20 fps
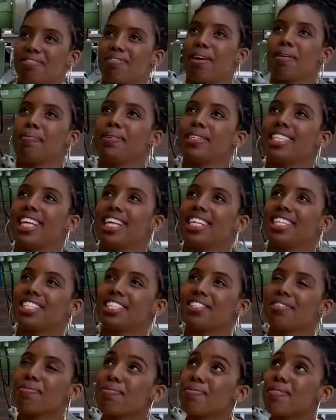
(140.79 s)
represents
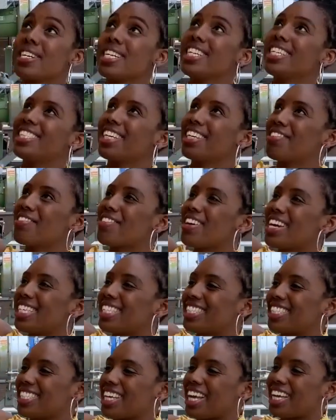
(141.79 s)
the
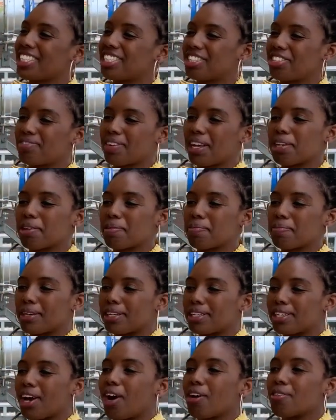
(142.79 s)
regeneration and
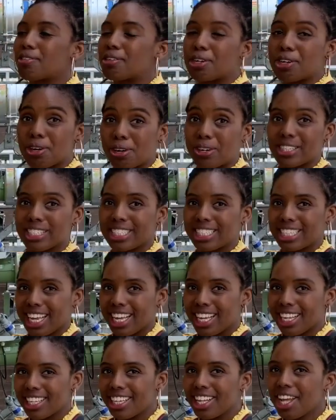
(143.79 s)
development of Gorse
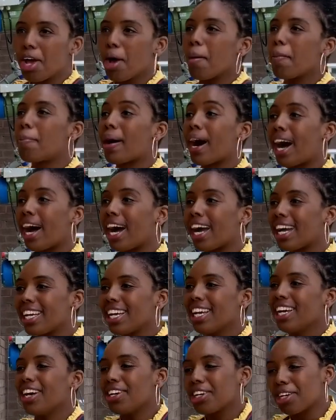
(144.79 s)
Hill by
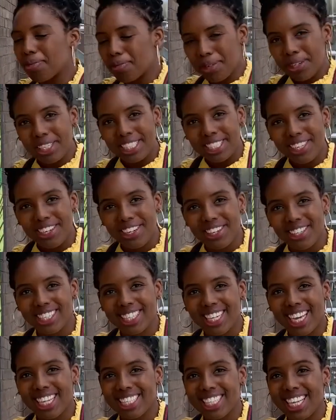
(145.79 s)
community
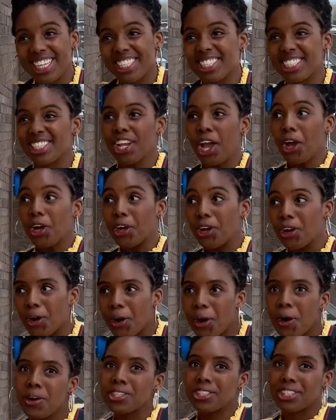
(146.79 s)
organisation
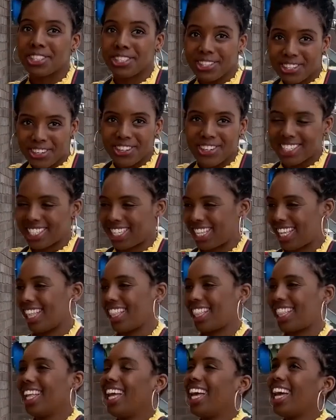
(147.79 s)
Gorgeous Gorse Hill.
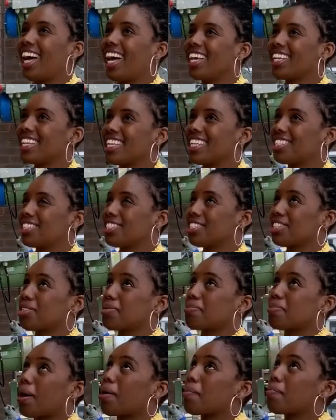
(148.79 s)
And it's just
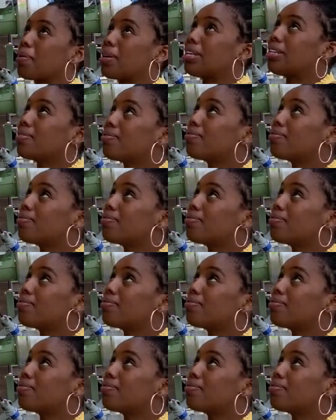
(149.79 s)
about being